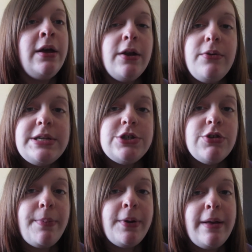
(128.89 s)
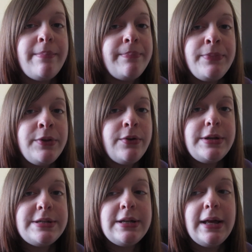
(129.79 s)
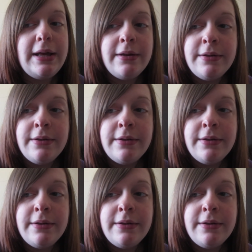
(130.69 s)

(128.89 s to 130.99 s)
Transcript: and I always trip on him, honestly.